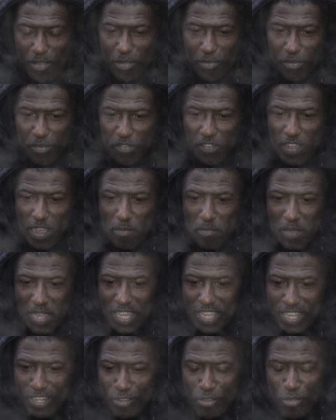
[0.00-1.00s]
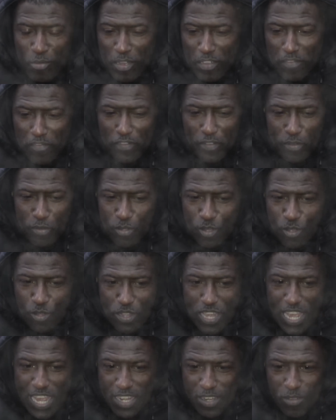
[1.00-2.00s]
Well, without making no one feel
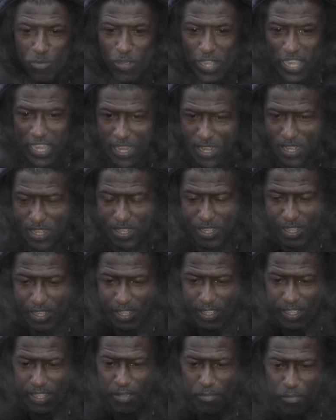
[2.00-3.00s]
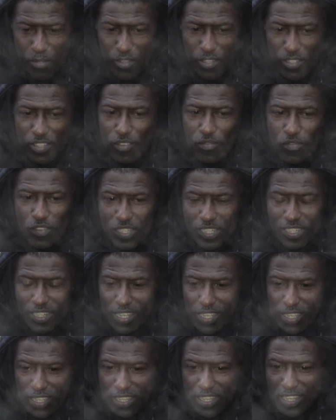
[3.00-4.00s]
no kind of way. Yeah, because
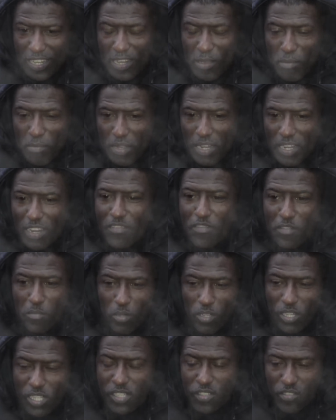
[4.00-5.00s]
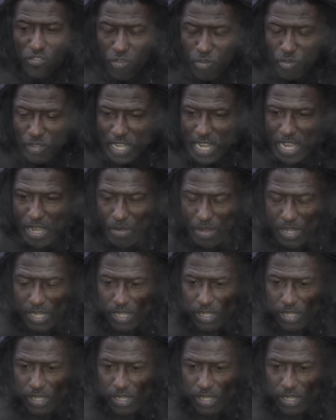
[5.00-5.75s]
obviously, you know what I mean? Everybody's grown now.